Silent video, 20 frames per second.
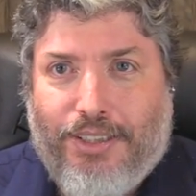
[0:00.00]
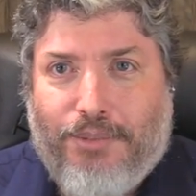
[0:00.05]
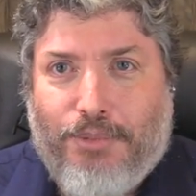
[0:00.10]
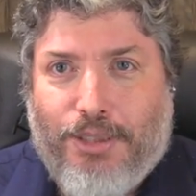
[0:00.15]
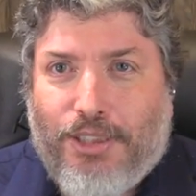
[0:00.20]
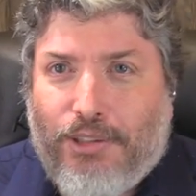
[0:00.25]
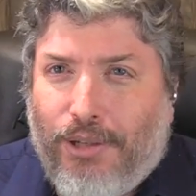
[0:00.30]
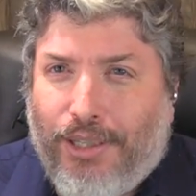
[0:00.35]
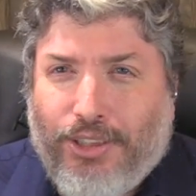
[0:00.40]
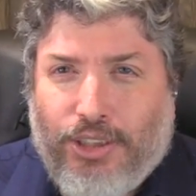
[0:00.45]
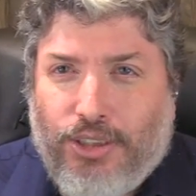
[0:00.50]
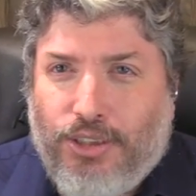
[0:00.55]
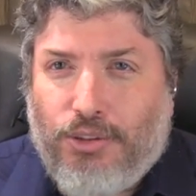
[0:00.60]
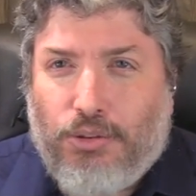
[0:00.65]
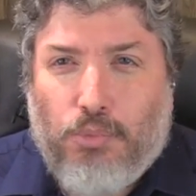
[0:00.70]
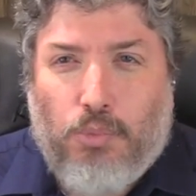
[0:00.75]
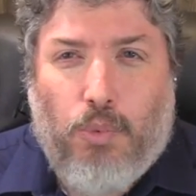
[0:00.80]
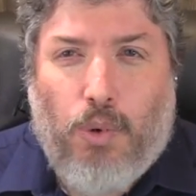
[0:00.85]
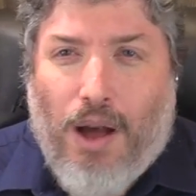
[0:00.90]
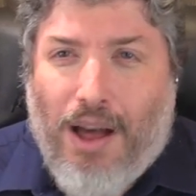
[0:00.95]
But the question
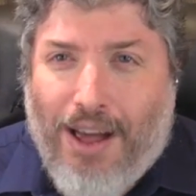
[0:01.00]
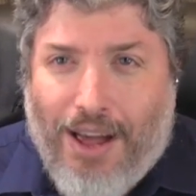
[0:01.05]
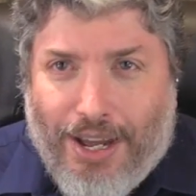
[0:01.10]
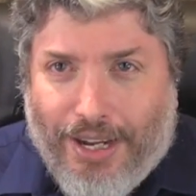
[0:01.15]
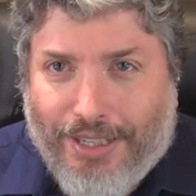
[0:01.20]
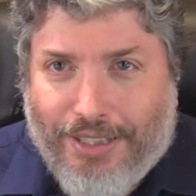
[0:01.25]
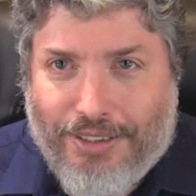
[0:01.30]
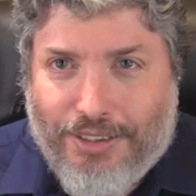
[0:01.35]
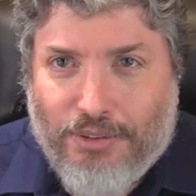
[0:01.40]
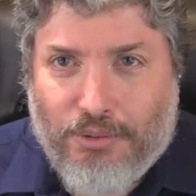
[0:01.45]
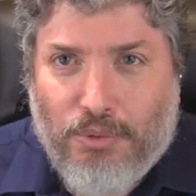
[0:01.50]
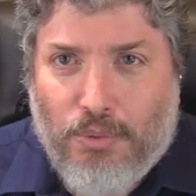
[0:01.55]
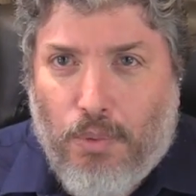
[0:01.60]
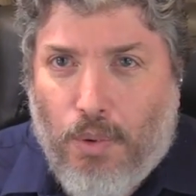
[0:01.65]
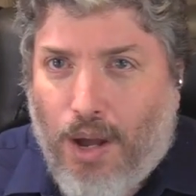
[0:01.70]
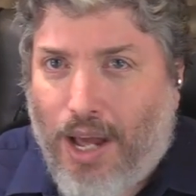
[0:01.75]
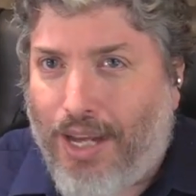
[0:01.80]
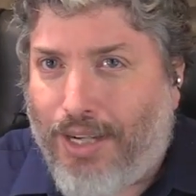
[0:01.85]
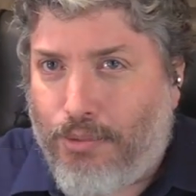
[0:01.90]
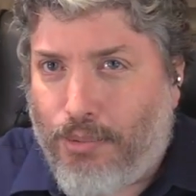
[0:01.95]
is why?
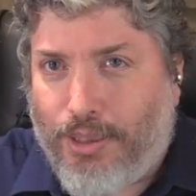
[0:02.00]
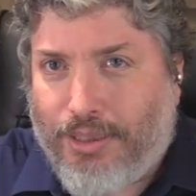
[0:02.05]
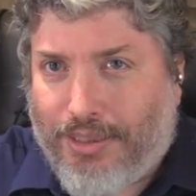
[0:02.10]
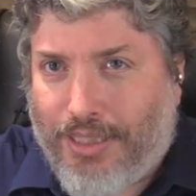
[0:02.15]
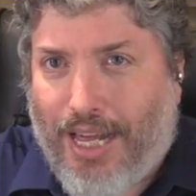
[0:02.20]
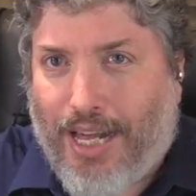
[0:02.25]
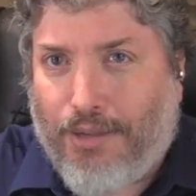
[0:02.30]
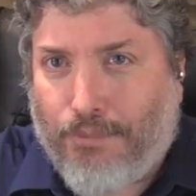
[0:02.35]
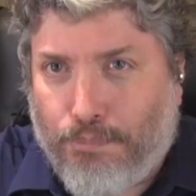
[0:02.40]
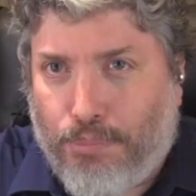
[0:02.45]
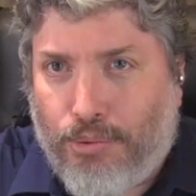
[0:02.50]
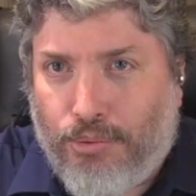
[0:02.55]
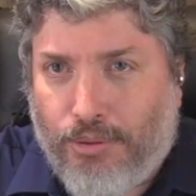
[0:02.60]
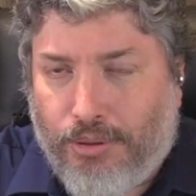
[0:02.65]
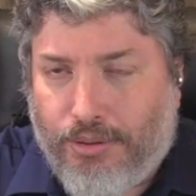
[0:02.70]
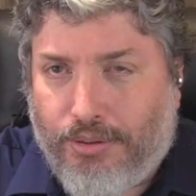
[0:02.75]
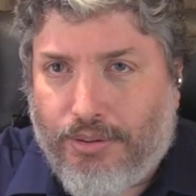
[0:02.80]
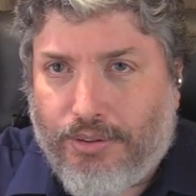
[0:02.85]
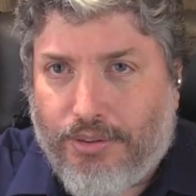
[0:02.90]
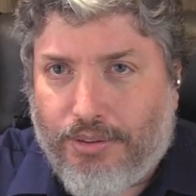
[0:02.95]
Why was that
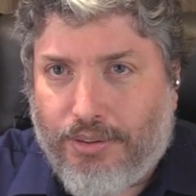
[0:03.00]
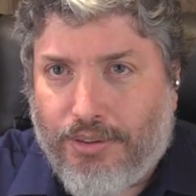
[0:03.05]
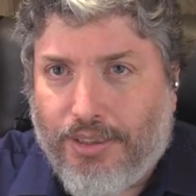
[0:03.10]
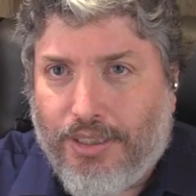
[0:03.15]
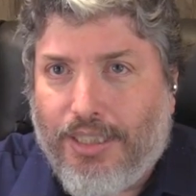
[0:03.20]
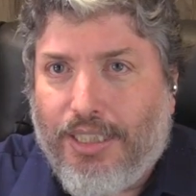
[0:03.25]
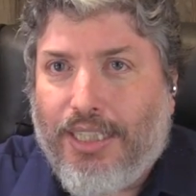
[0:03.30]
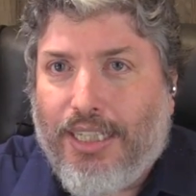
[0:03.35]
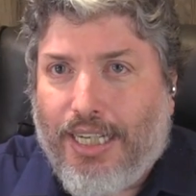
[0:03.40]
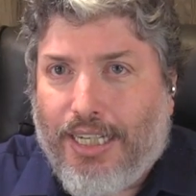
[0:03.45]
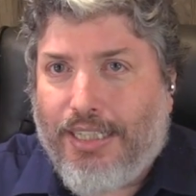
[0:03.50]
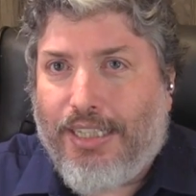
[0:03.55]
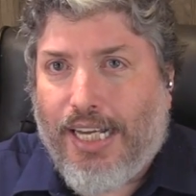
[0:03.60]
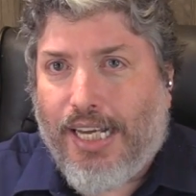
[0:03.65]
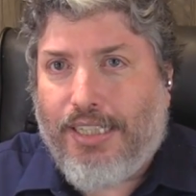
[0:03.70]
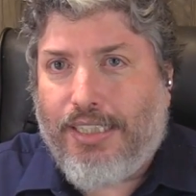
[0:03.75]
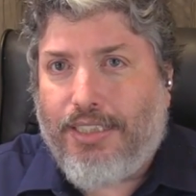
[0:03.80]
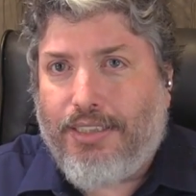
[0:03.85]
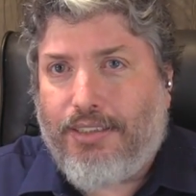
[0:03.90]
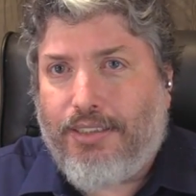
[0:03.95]
important? And
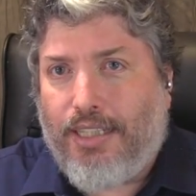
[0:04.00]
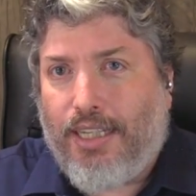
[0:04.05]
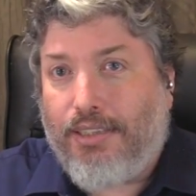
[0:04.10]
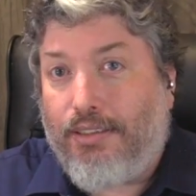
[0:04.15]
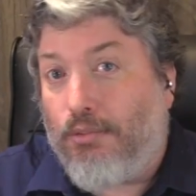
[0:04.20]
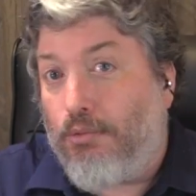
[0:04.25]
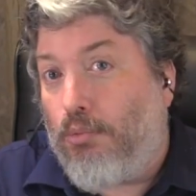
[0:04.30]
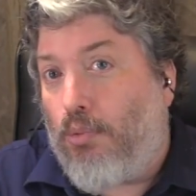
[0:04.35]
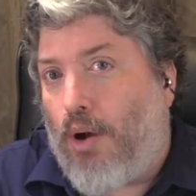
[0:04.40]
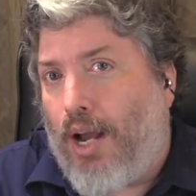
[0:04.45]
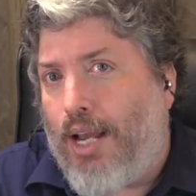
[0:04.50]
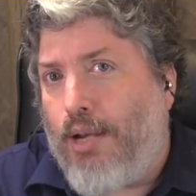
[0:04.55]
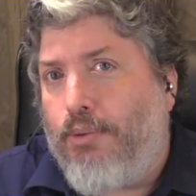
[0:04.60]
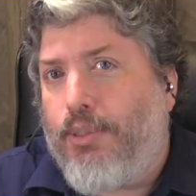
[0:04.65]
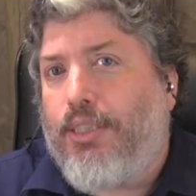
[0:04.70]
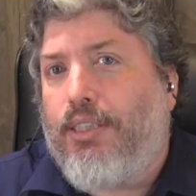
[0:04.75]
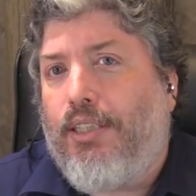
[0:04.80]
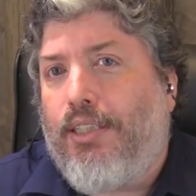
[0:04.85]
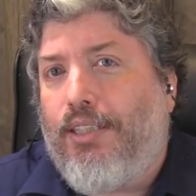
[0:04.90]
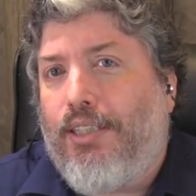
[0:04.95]
that is that why
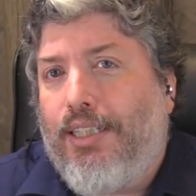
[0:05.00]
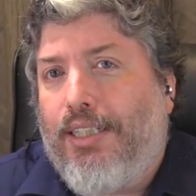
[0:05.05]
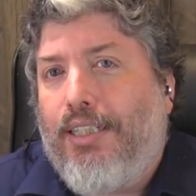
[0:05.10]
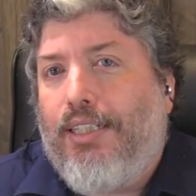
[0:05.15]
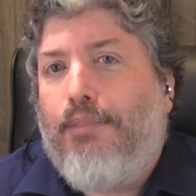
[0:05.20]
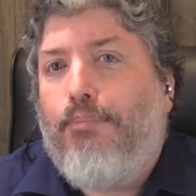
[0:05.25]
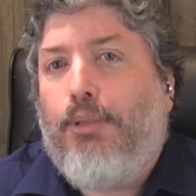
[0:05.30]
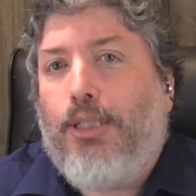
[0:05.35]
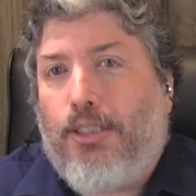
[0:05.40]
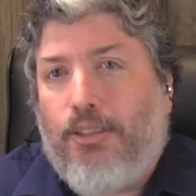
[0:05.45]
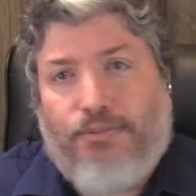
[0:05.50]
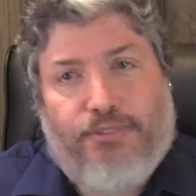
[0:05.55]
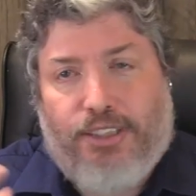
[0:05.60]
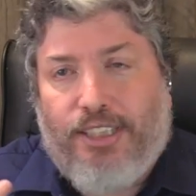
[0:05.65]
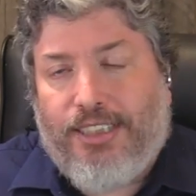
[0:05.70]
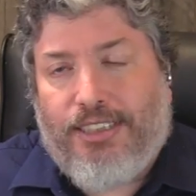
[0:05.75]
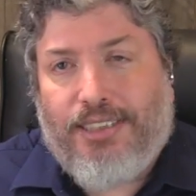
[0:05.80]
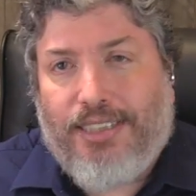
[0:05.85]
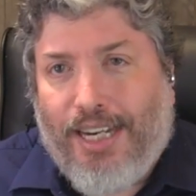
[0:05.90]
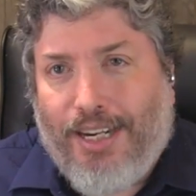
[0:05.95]
was it for
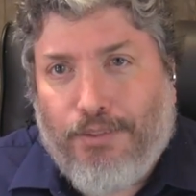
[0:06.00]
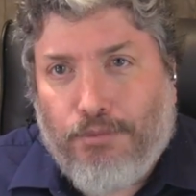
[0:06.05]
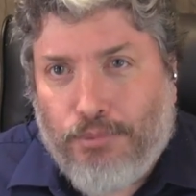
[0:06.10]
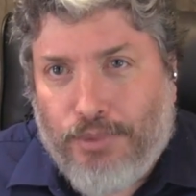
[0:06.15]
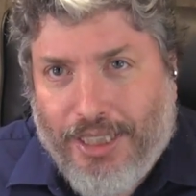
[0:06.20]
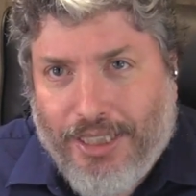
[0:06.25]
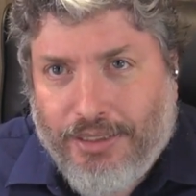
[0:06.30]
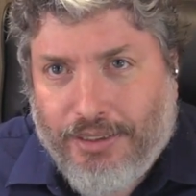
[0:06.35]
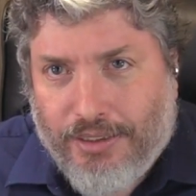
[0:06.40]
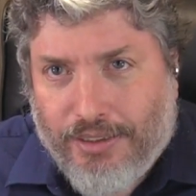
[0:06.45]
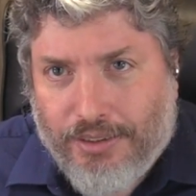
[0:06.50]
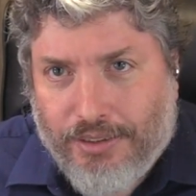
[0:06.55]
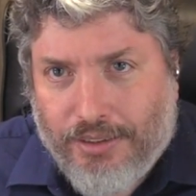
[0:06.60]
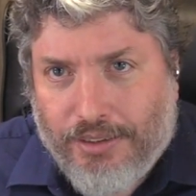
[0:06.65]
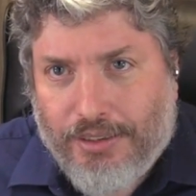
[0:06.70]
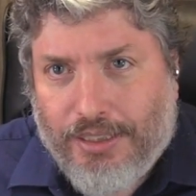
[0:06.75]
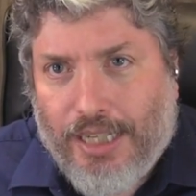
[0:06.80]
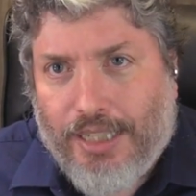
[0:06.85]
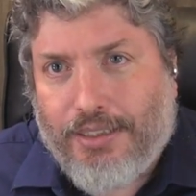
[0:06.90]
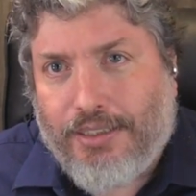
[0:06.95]
the same
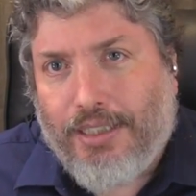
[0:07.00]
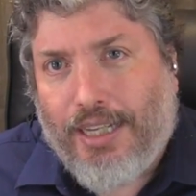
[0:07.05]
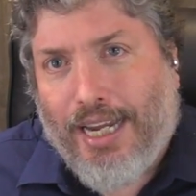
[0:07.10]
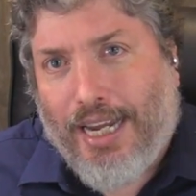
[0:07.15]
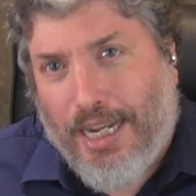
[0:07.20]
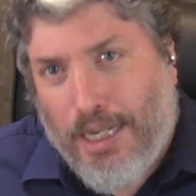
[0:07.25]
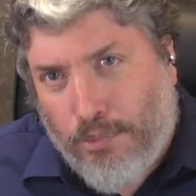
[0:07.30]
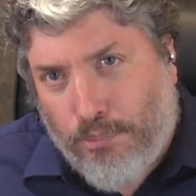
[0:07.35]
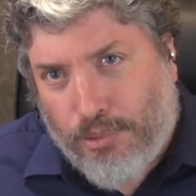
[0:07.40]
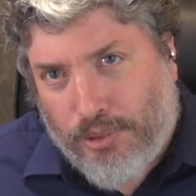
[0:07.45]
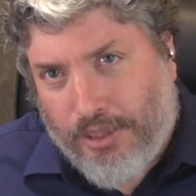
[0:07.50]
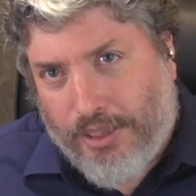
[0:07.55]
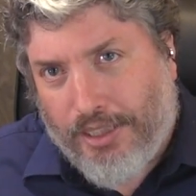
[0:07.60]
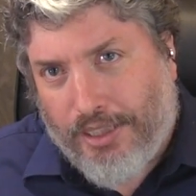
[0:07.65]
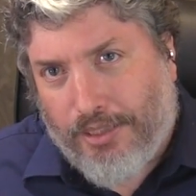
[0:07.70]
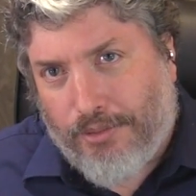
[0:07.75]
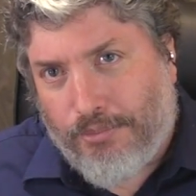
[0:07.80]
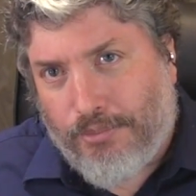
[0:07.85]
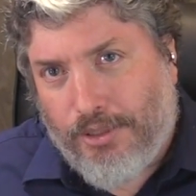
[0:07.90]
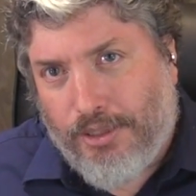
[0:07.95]
reason that
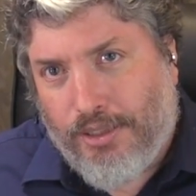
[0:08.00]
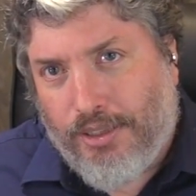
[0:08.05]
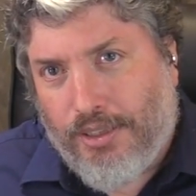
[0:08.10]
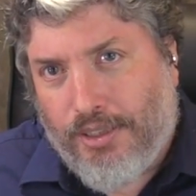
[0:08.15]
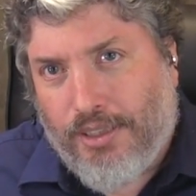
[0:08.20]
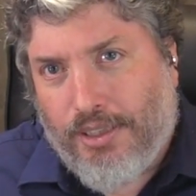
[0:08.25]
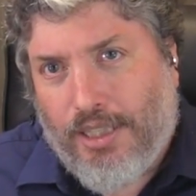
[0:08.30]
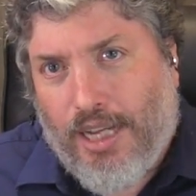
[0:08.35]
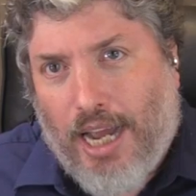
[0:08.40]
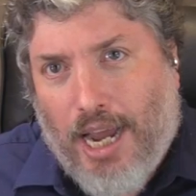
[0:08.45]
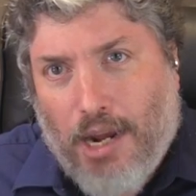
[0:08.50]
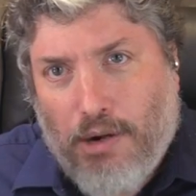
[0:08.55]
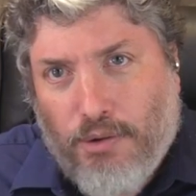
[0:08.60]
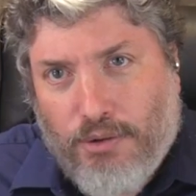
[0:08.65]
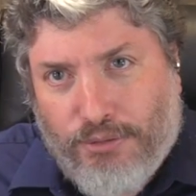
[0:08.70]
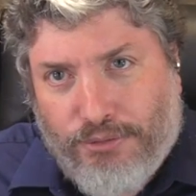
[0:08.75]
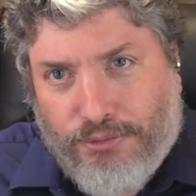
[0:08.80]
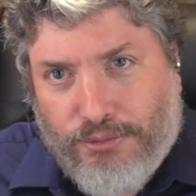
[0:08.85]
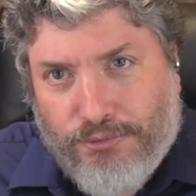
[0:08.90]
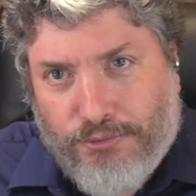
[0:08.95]
Abraham, our
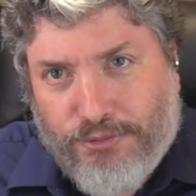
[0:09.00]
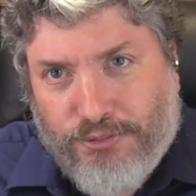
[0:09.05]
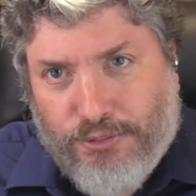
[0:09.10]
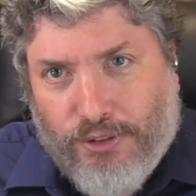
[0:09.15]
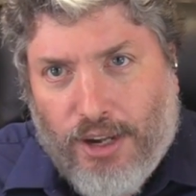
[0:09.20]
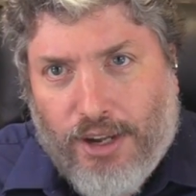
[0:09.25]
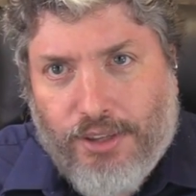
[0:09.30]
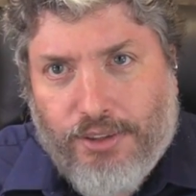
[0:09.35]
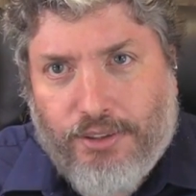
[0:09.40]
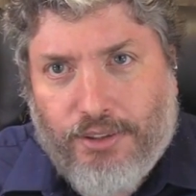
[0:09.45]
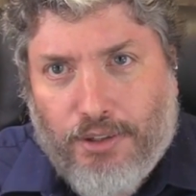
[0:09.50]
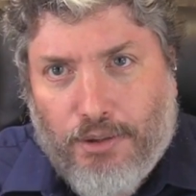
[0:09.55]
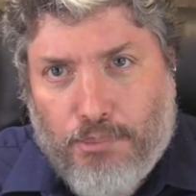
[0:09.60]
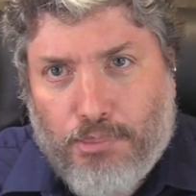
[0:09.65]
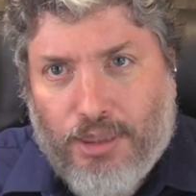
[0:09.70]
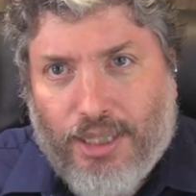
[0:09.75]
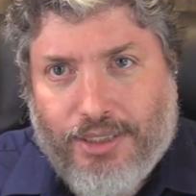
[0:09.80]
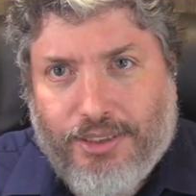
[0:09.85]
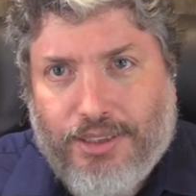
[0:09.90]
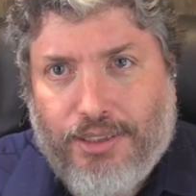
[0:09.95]
father of
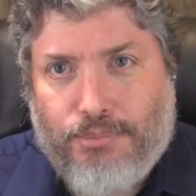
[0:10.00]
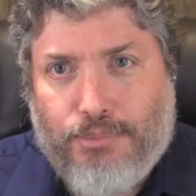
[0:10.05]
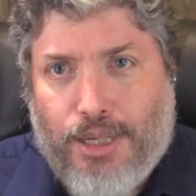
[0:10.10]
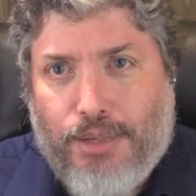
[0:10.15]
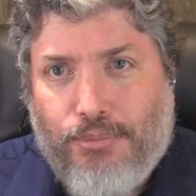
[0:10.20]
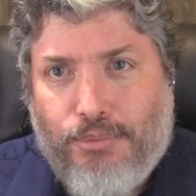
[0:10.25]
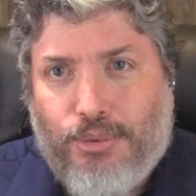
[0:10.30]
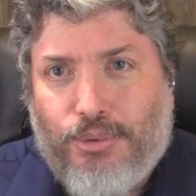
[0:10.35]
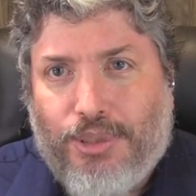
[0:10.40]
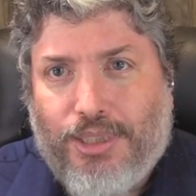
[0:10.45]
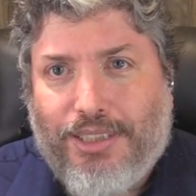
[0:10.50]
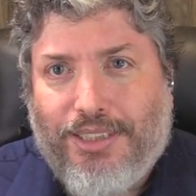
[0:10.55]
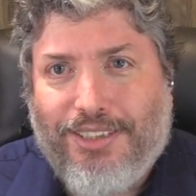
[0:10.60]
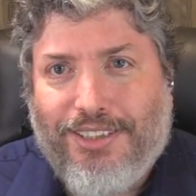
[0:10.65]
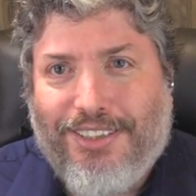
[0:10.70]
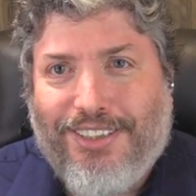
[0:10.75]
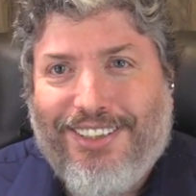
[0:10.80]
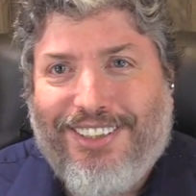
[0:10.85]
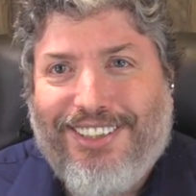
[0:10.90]
blessed memory,